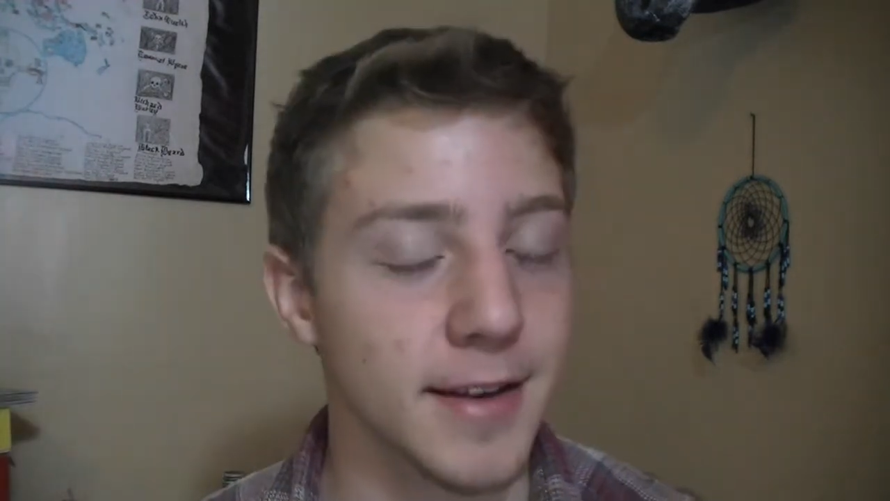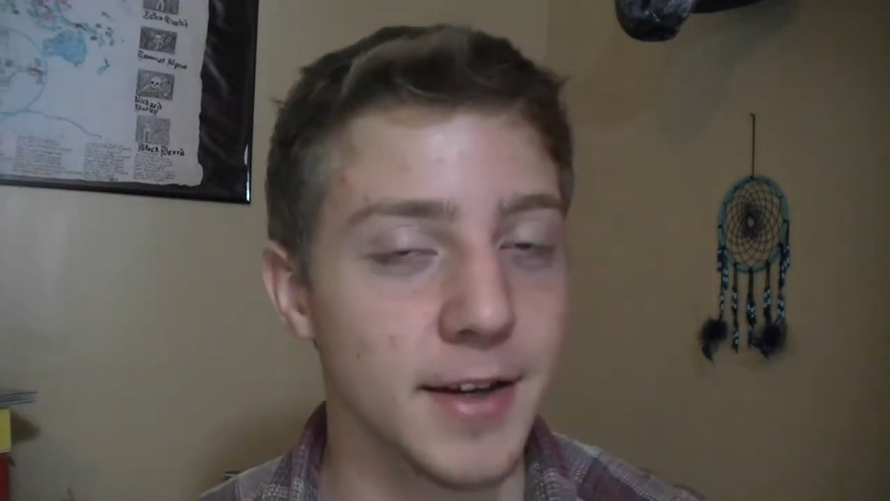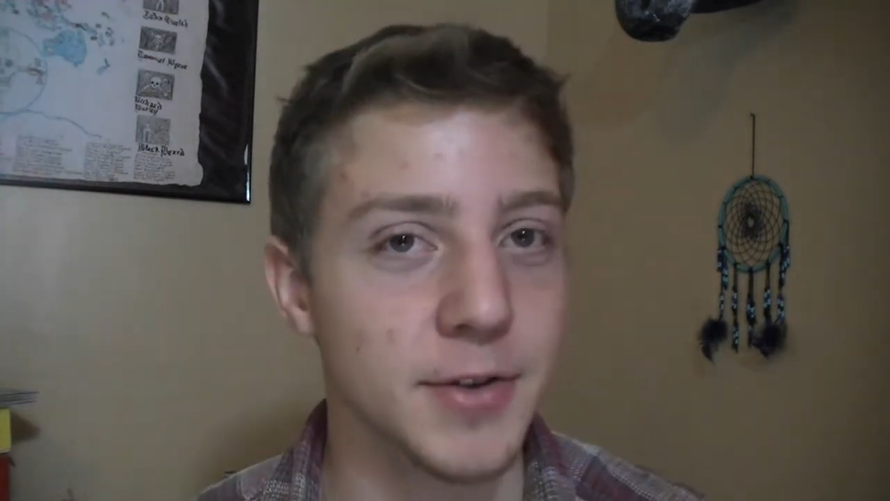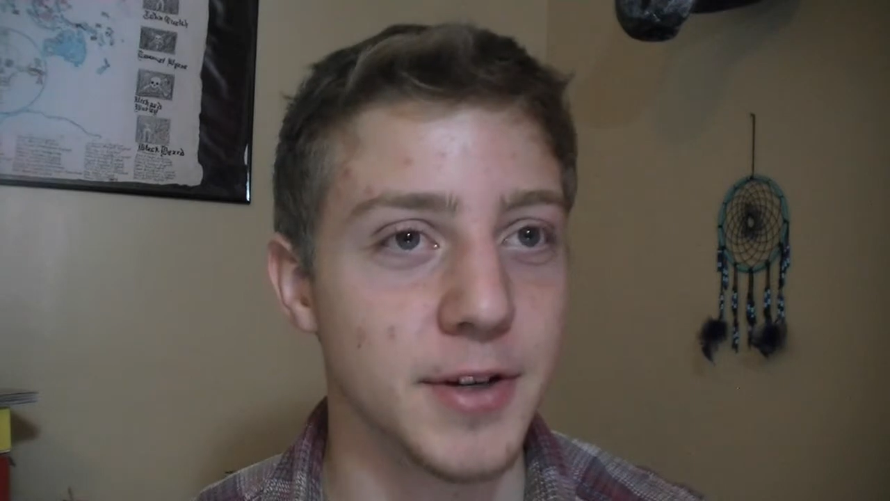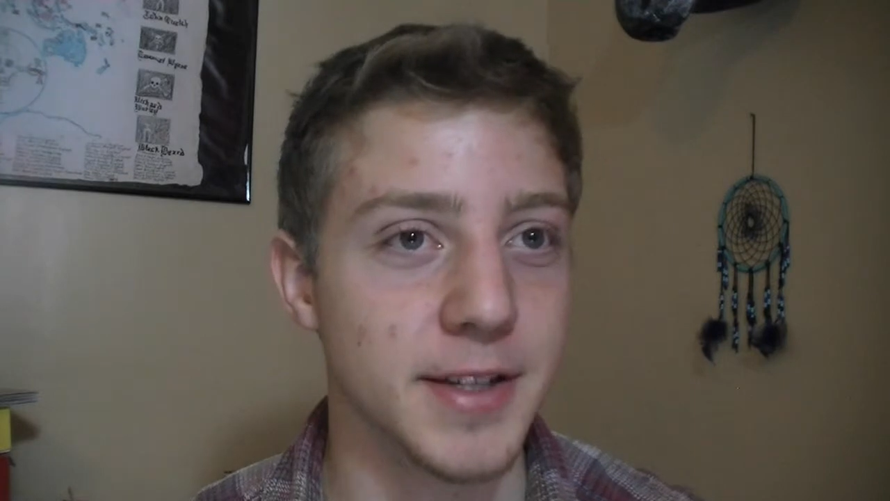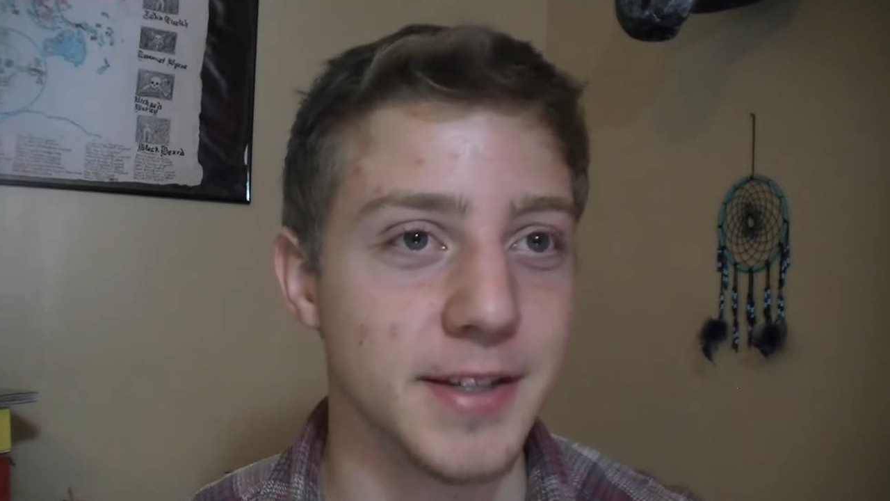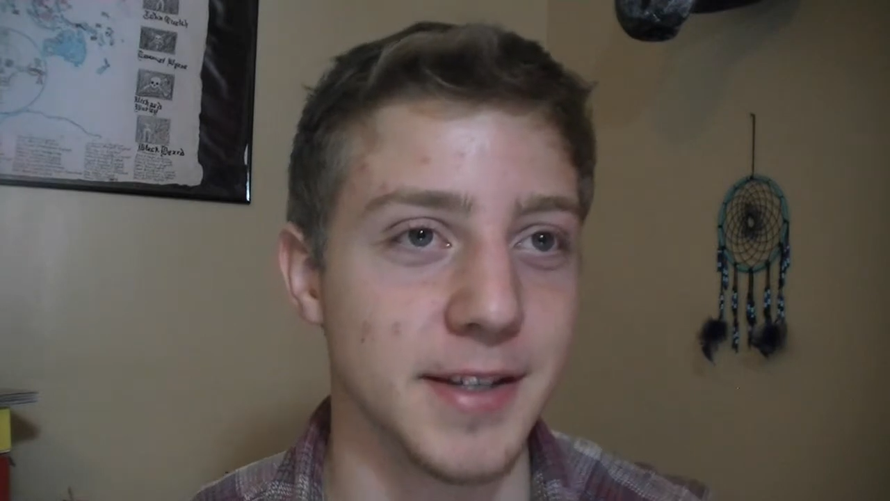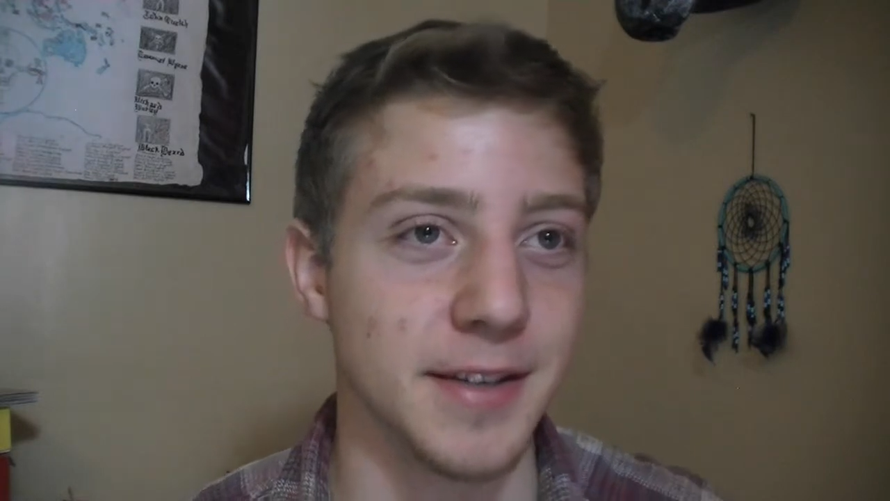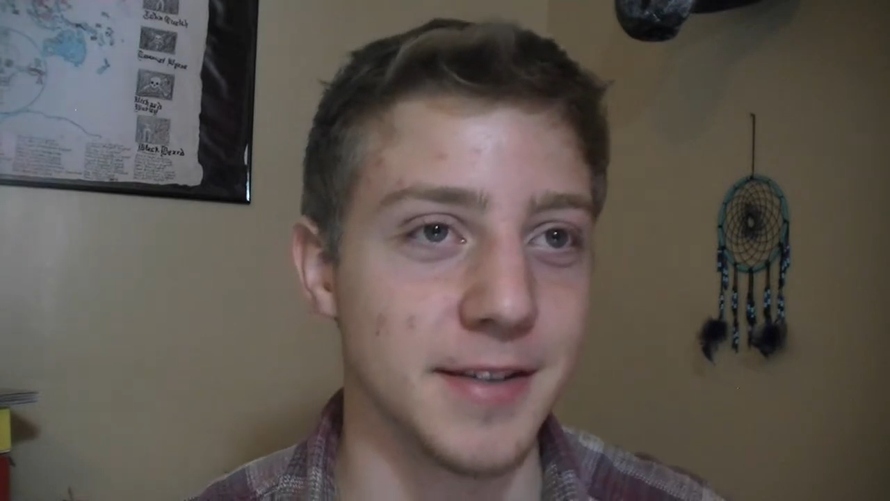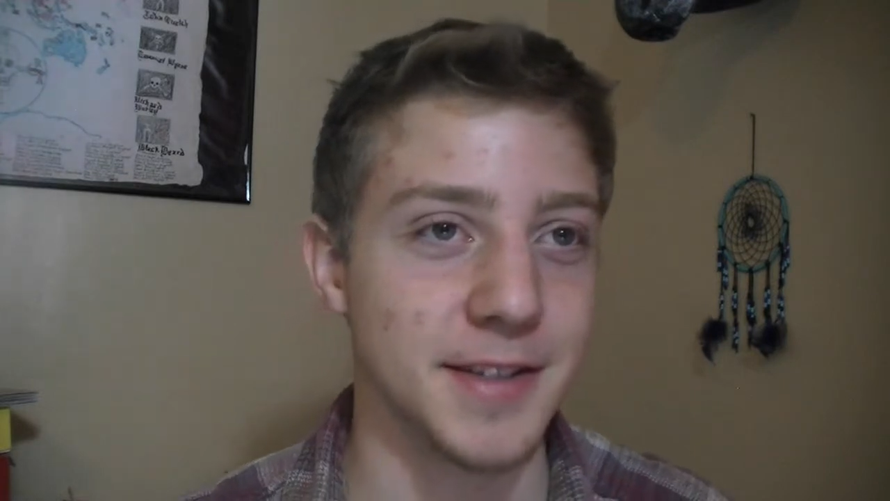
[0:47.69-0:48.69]

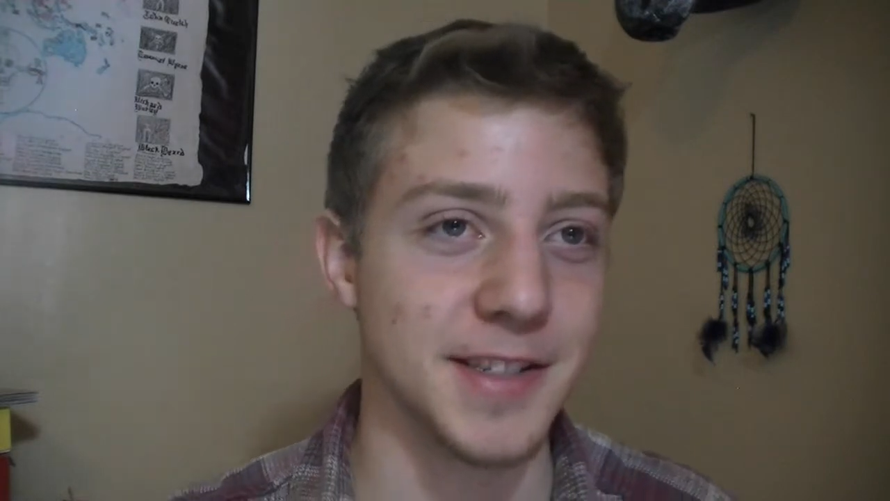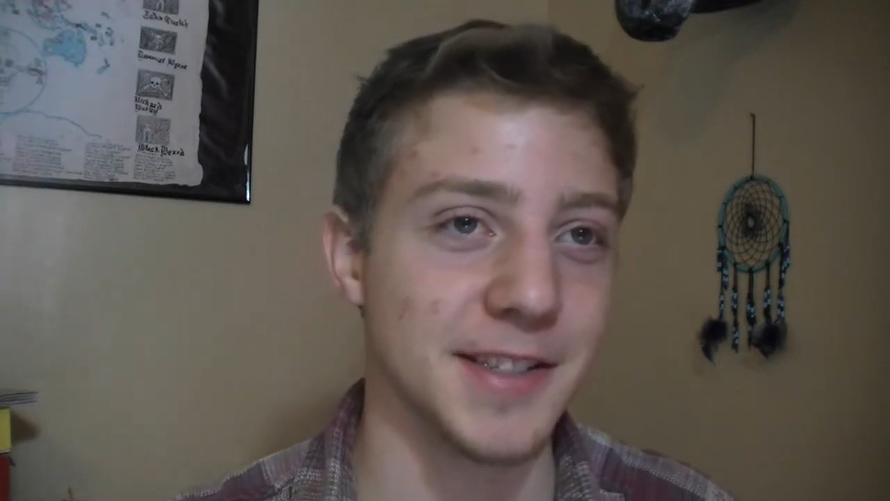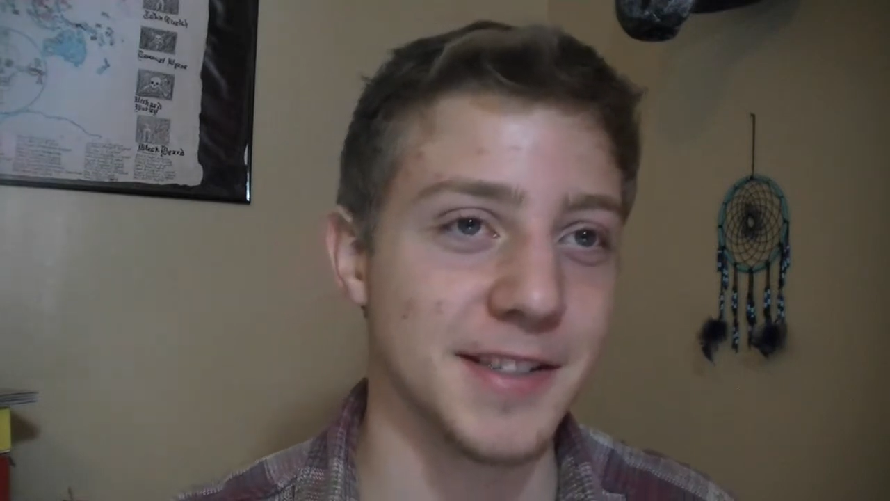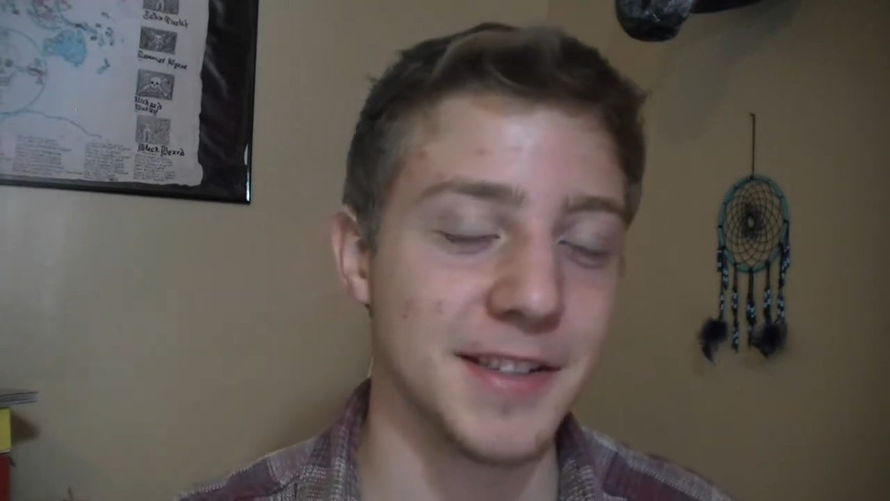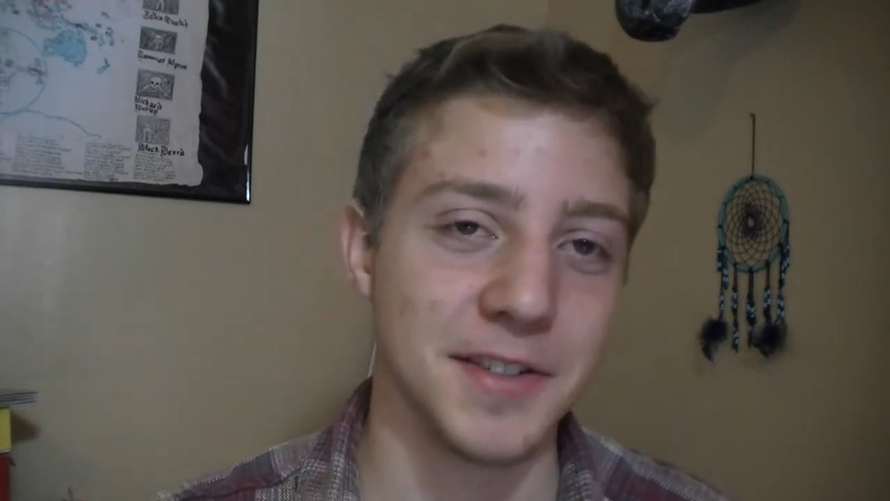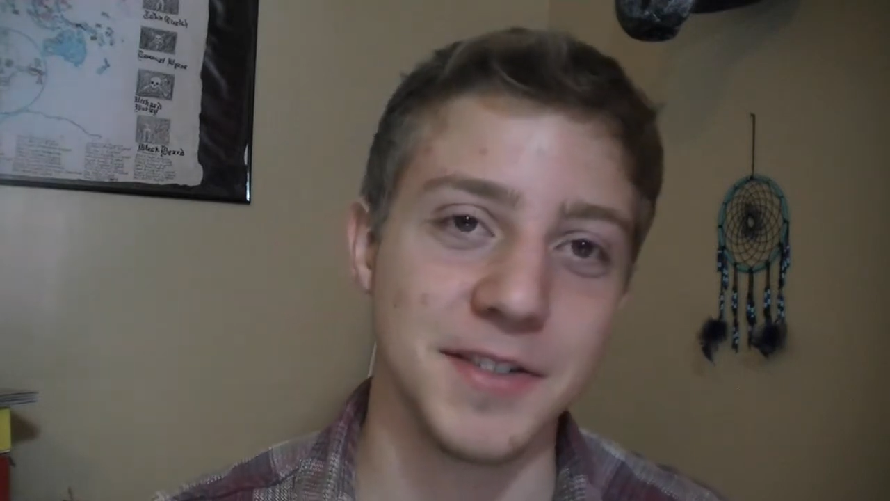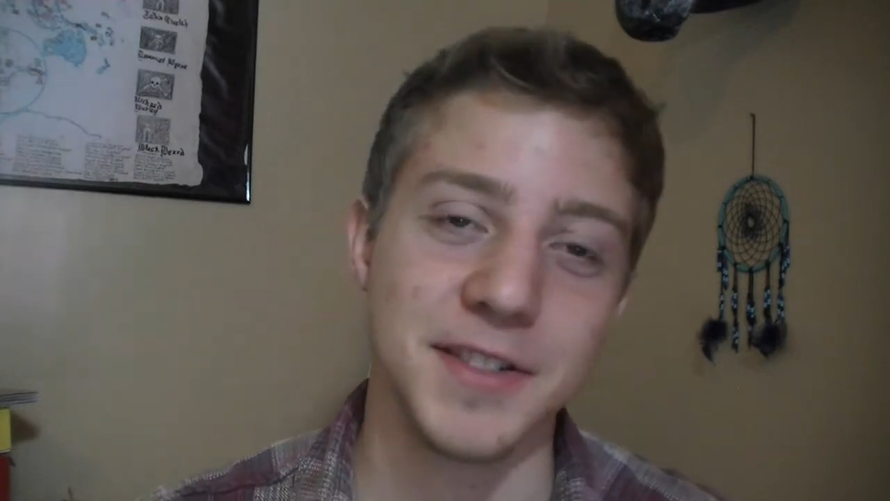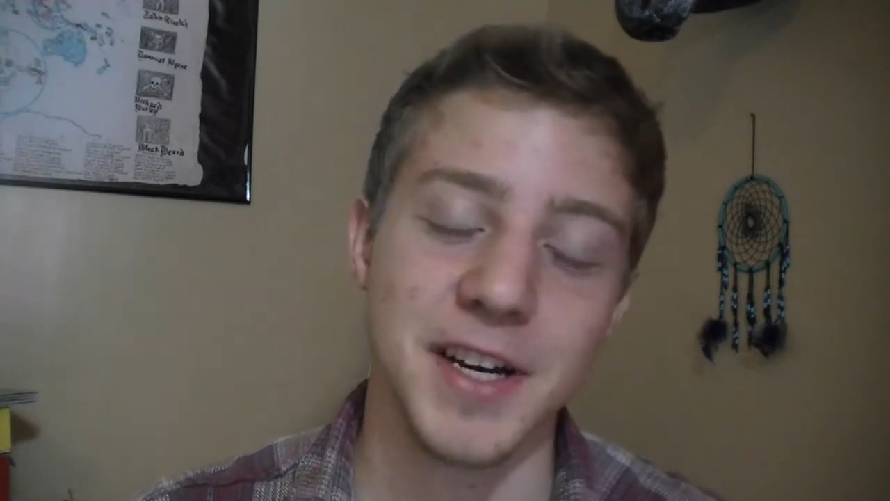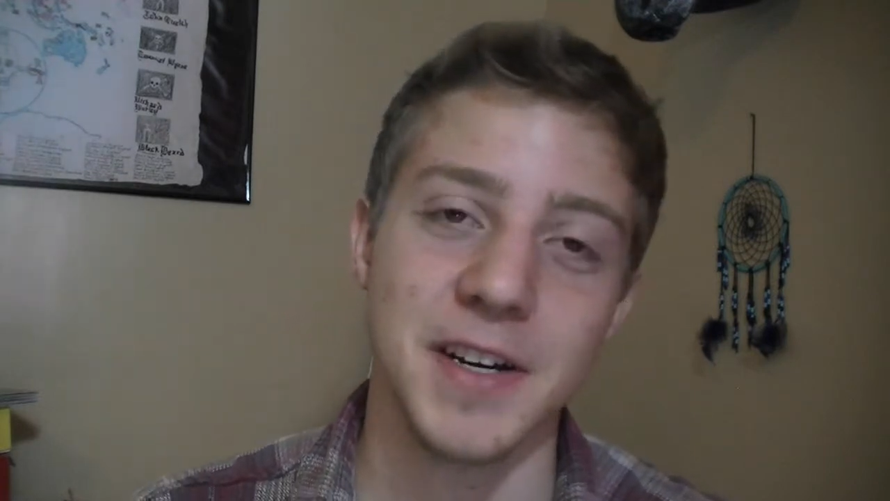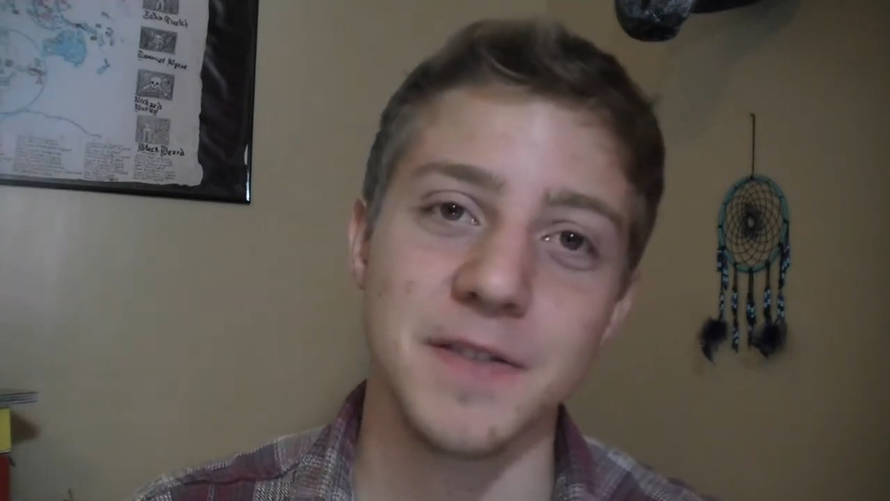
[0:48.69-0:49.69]
interesting little little
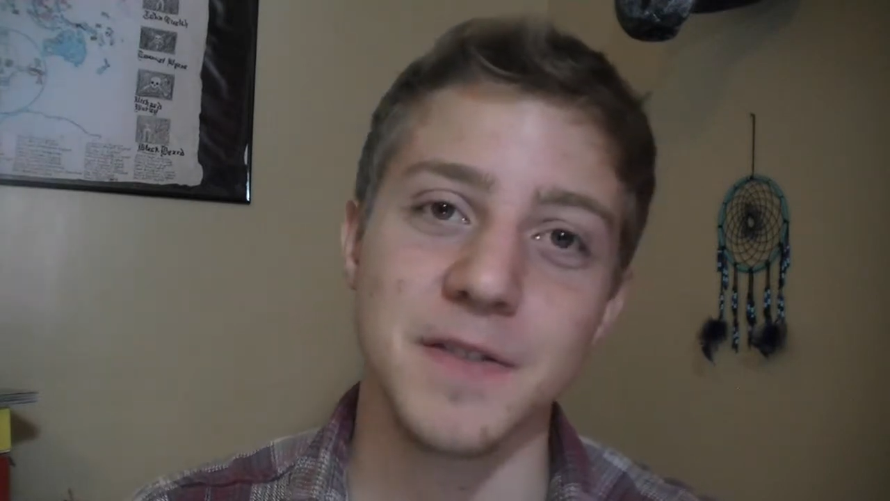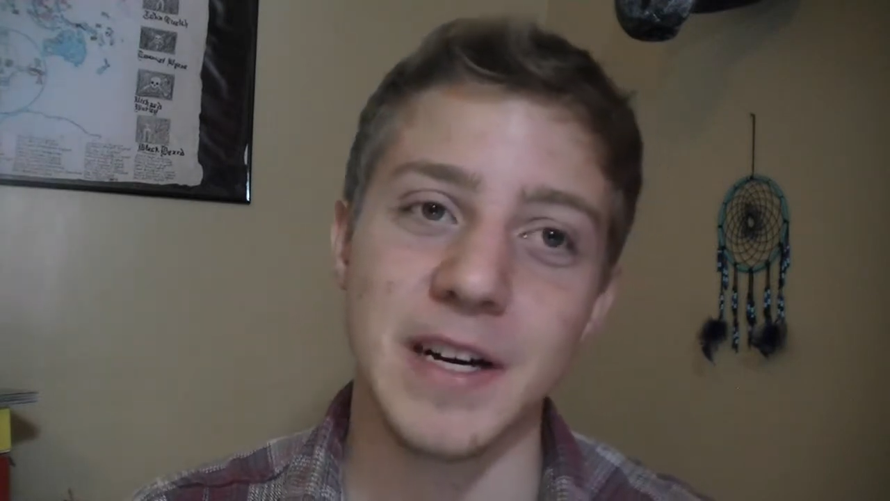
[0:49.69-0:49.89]
stuff.